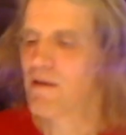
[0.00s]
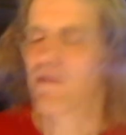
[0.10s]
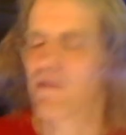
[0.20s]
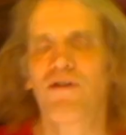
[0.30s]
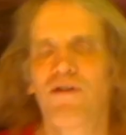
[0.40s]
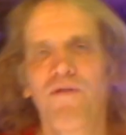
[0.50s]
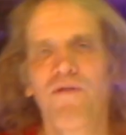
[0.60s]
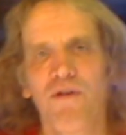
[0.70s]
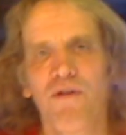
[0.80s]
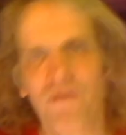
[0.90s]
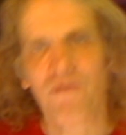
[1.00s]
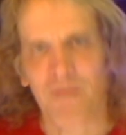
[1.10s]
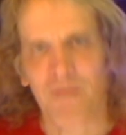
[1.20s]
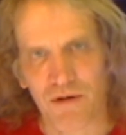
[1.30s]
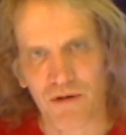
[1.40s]
There's no fuel for
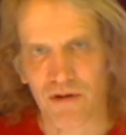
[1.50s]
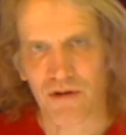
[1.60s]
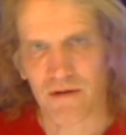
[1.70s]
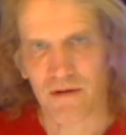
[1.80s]
motion.